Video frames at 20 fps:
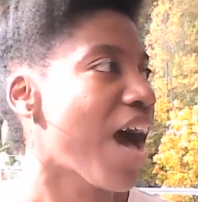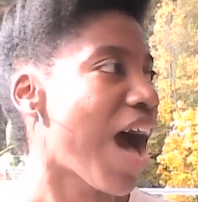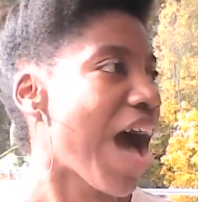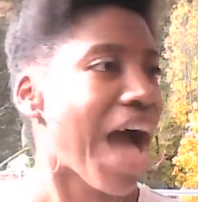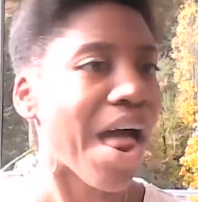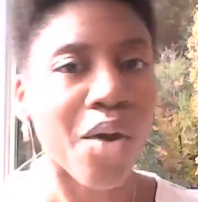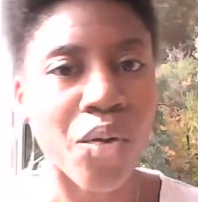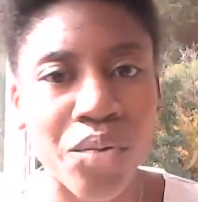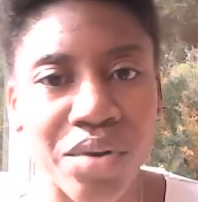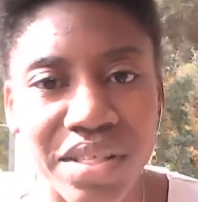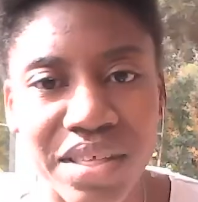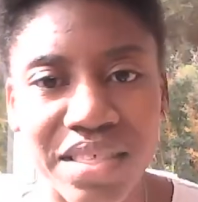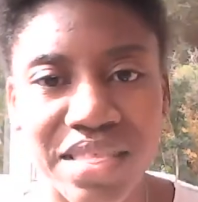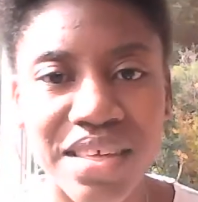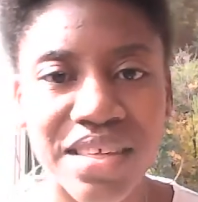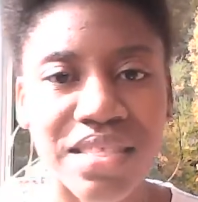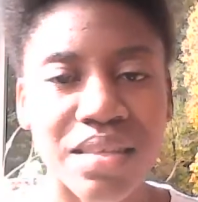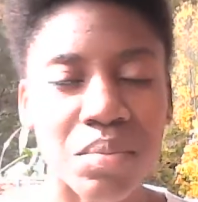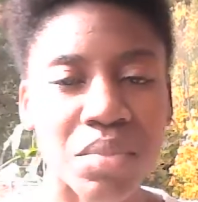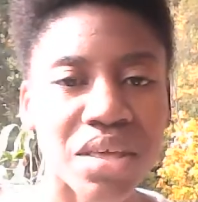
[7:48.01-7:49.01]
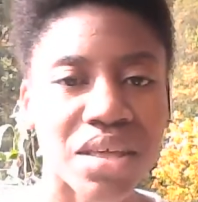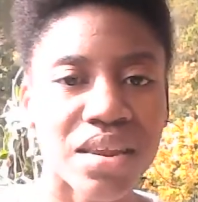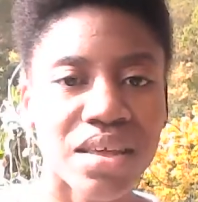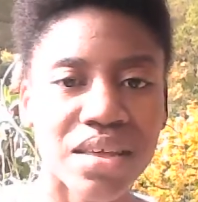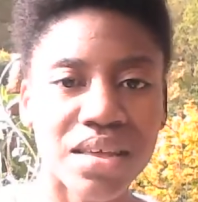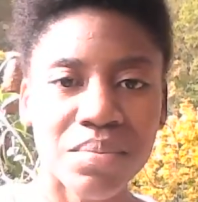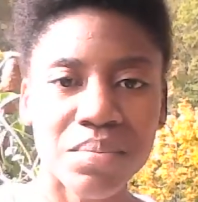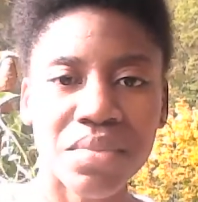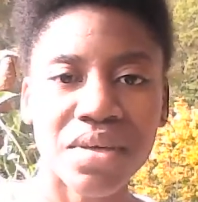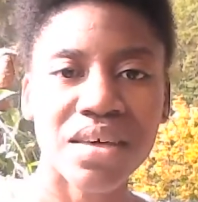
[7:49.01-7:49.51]
don't really think that me and
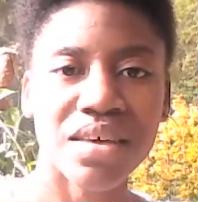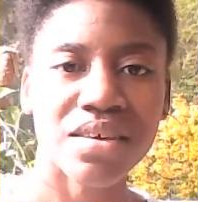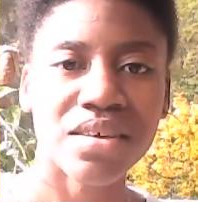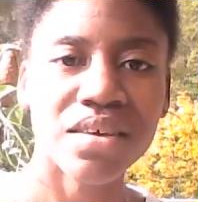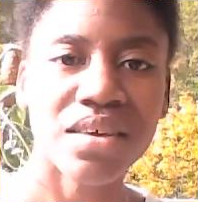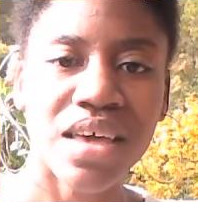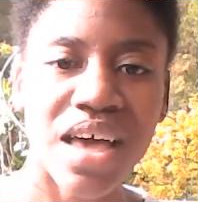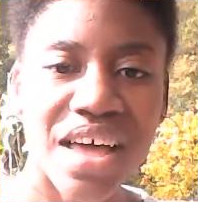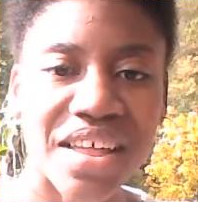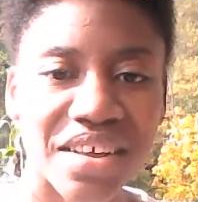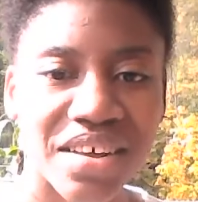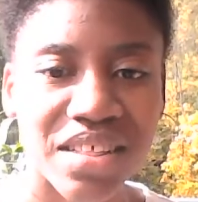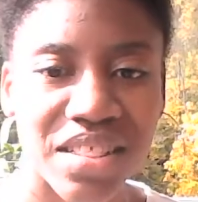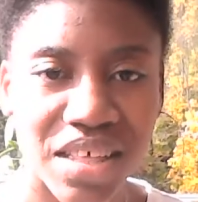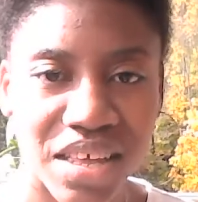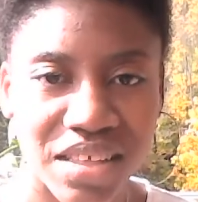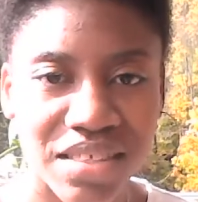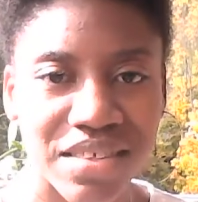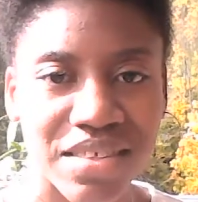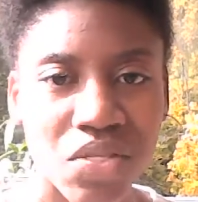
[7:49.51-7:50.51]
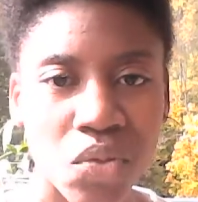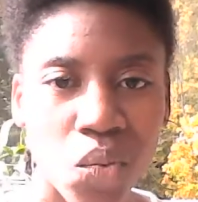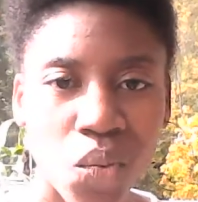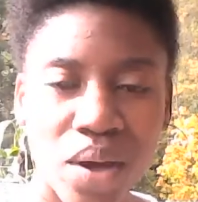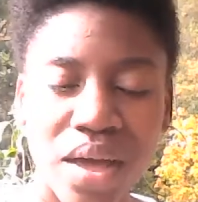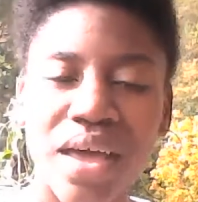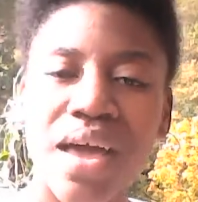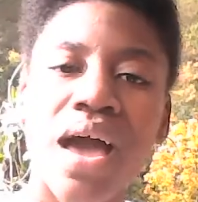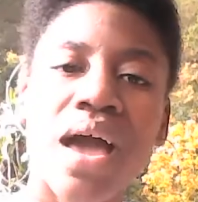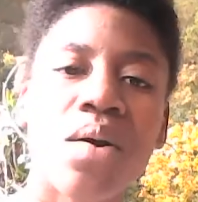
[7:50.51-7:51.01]
him kind of clicked the
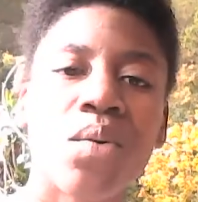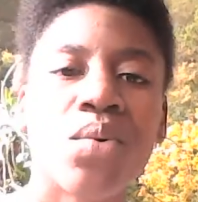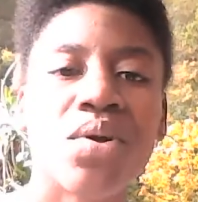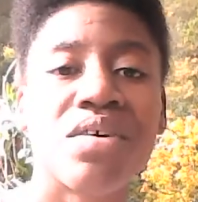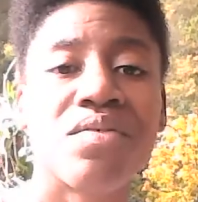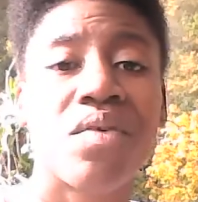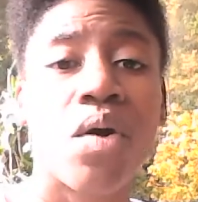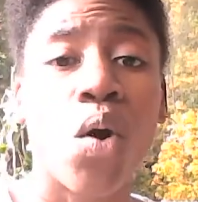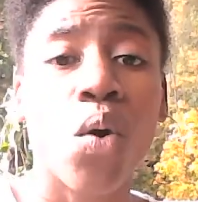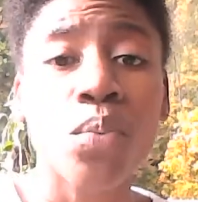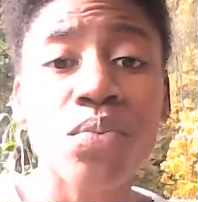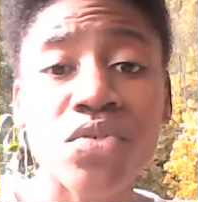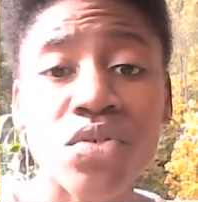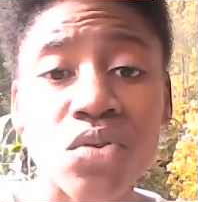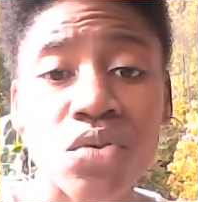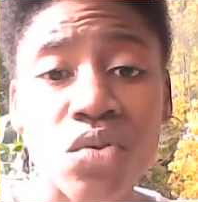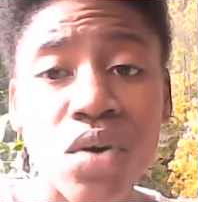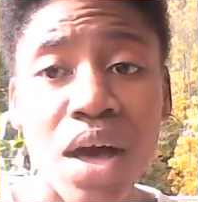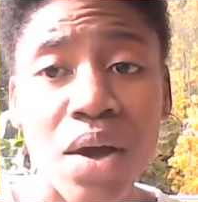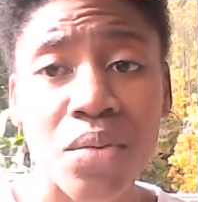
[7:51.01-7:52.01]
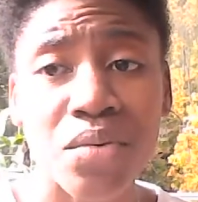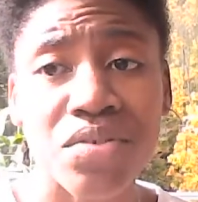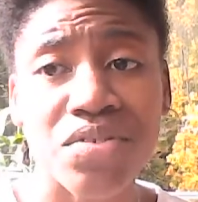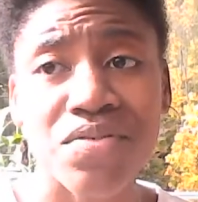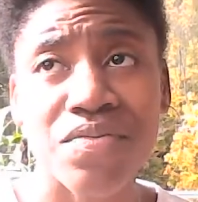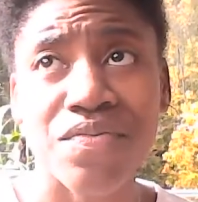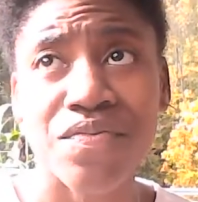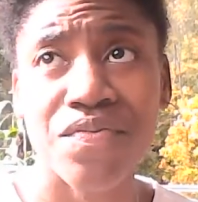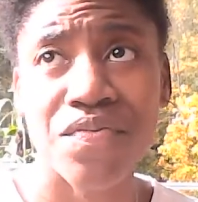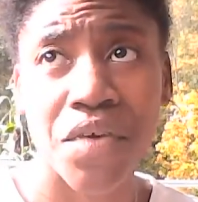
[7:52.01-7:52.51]
way I would have hoped to. I
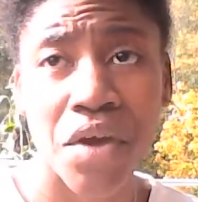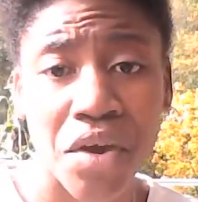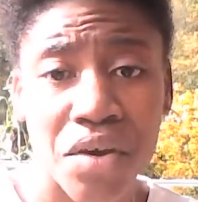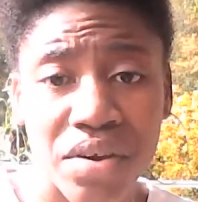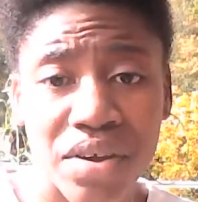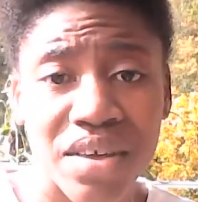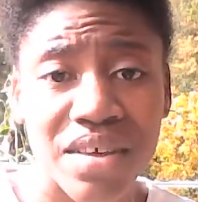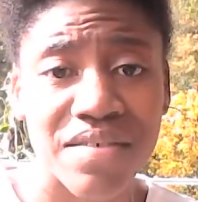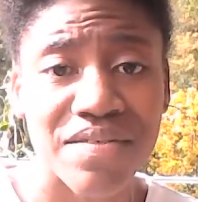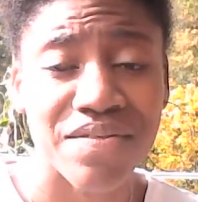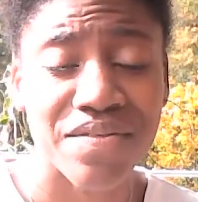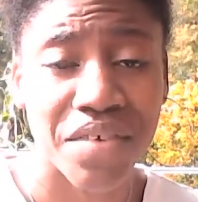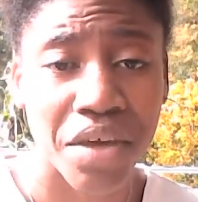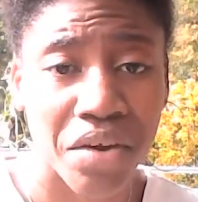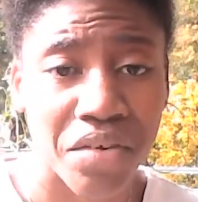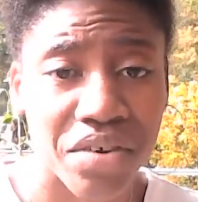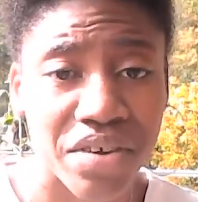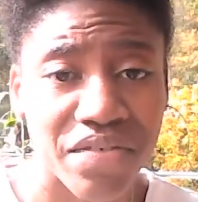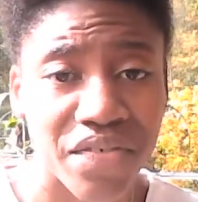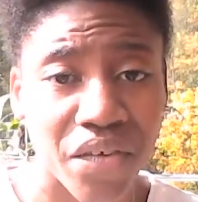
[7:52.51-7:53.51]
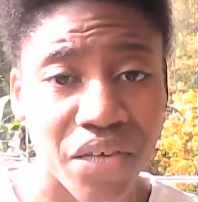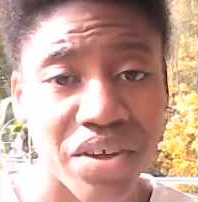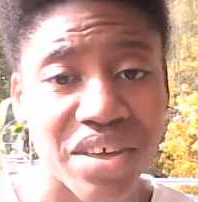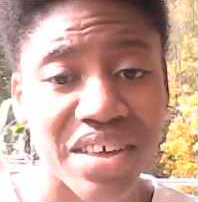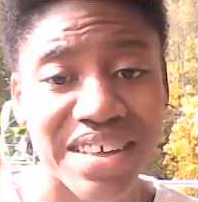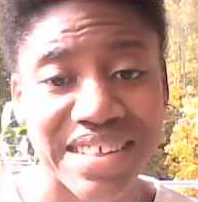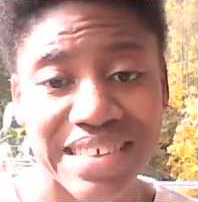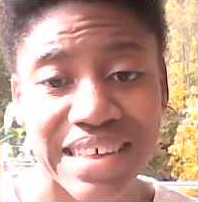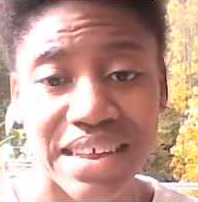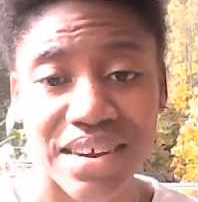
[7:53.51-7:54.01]
was very, very, very
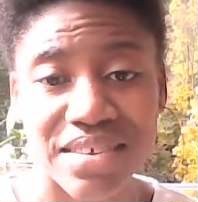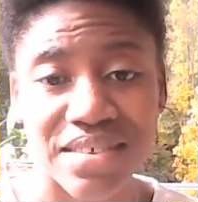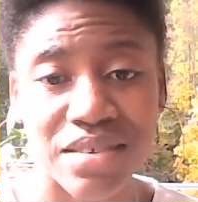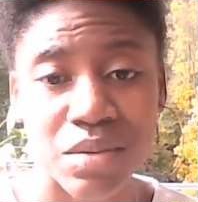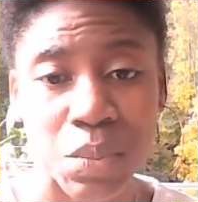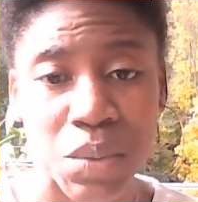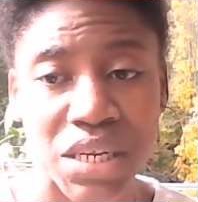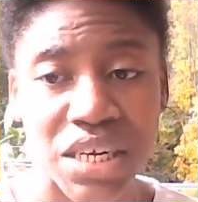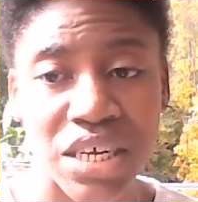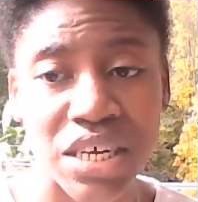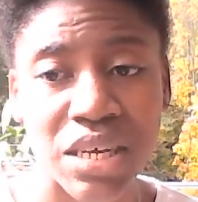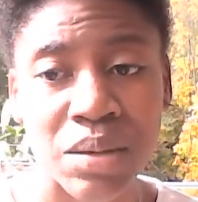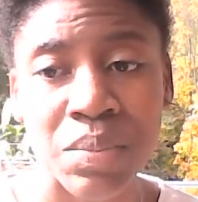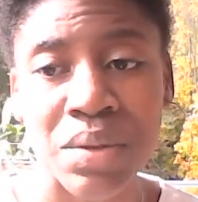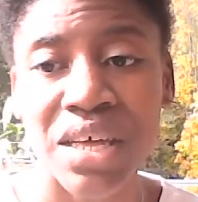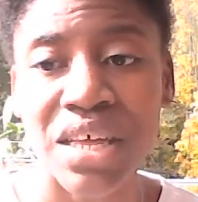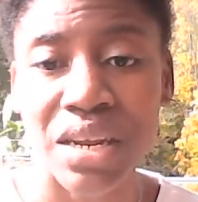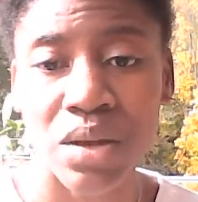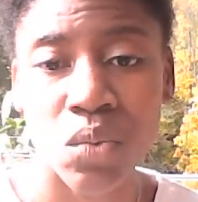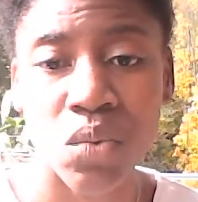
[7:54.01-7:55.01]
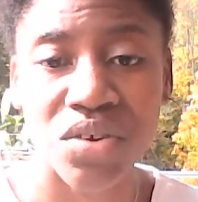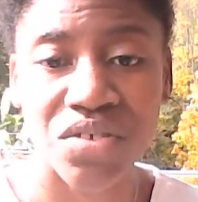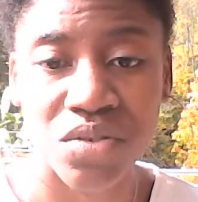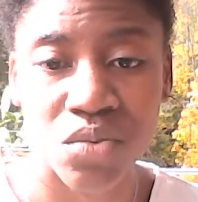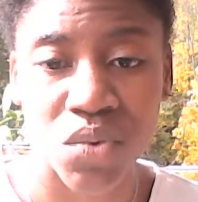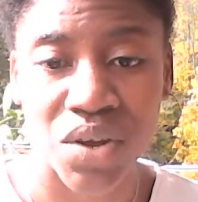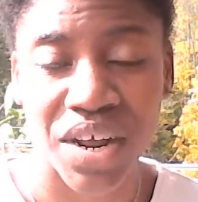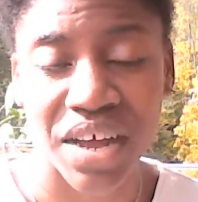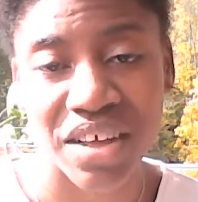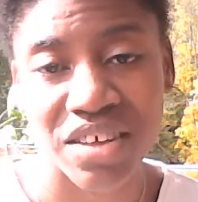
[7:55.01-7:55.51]
excited to meet him, and it wasn't
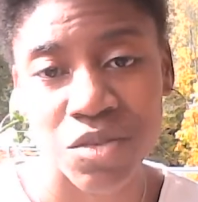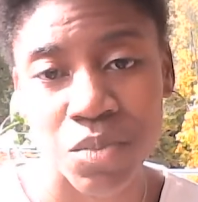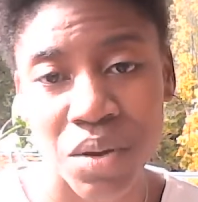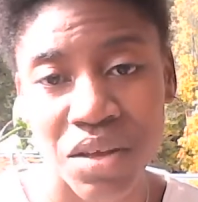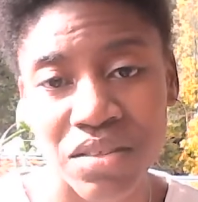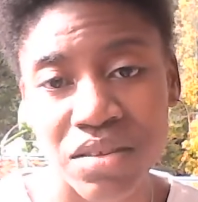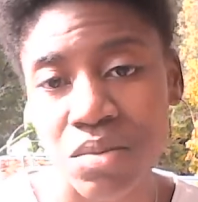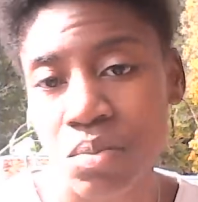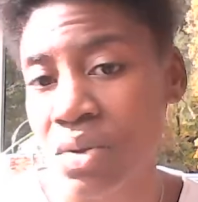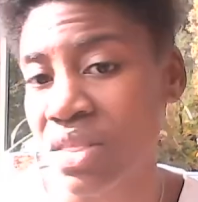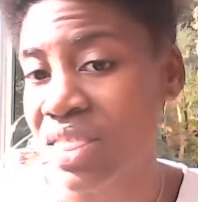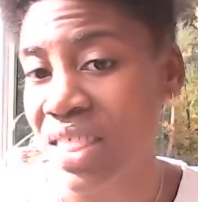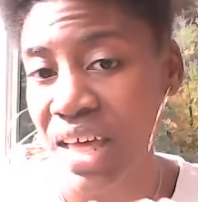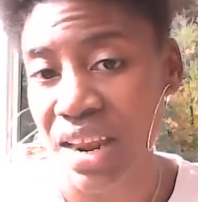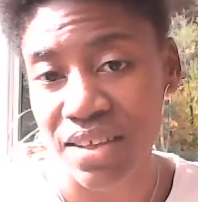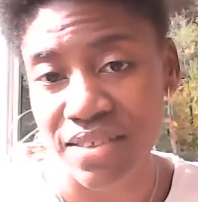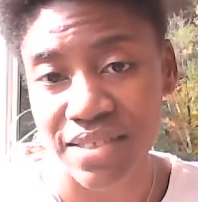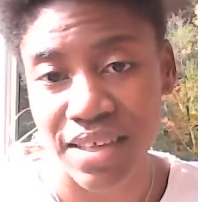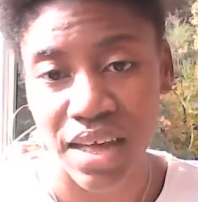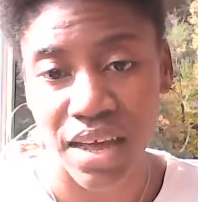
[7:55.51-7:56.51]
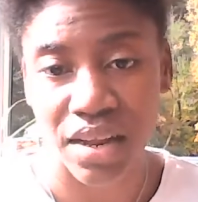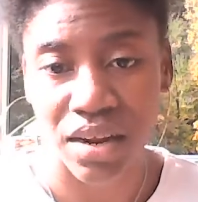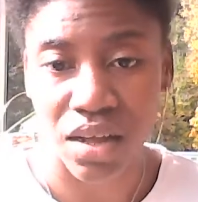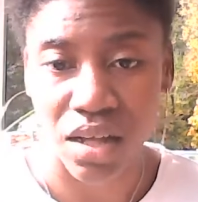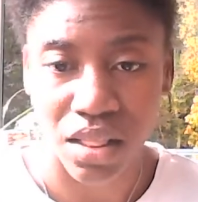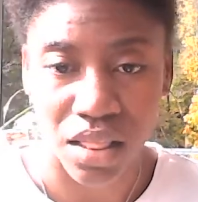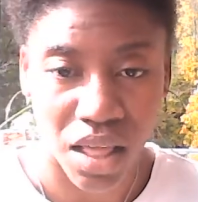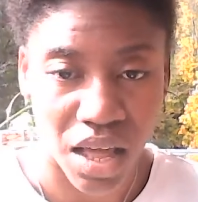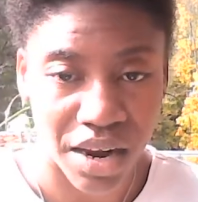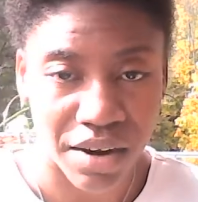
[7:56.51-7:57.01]
what I expected. But that aside,
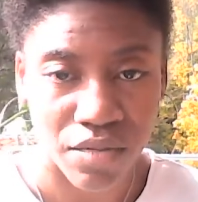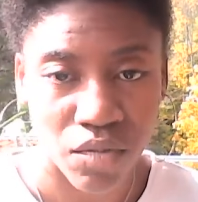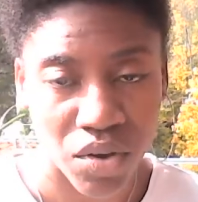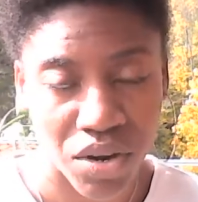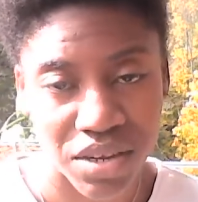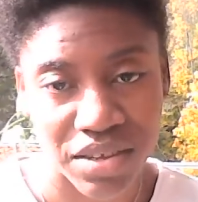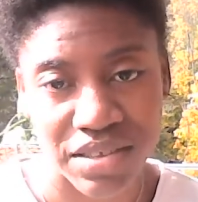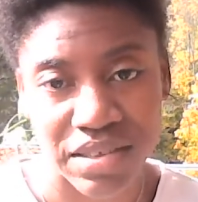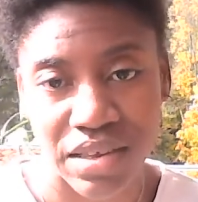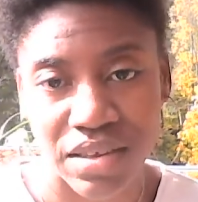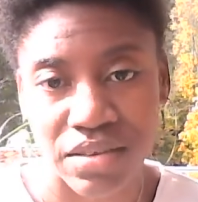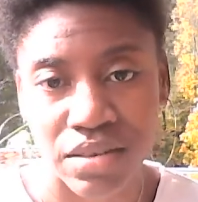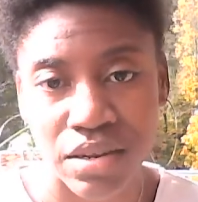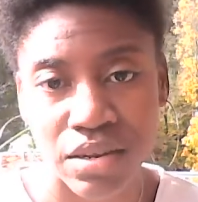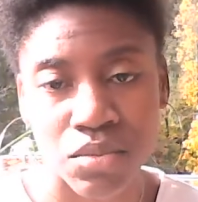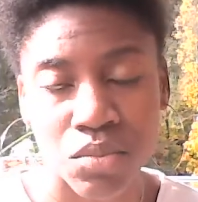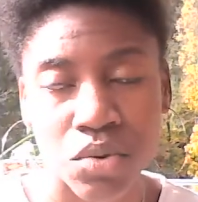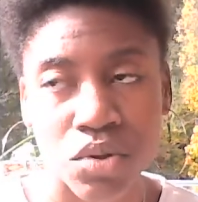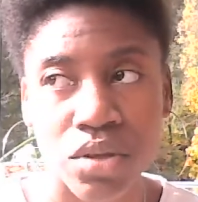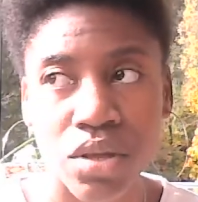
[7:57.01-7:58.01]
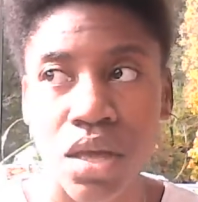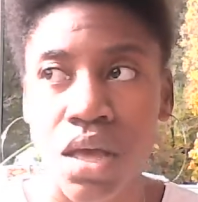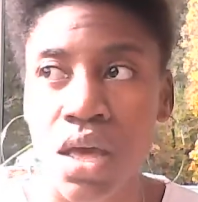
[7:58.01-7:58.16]
a lot of what he says in the book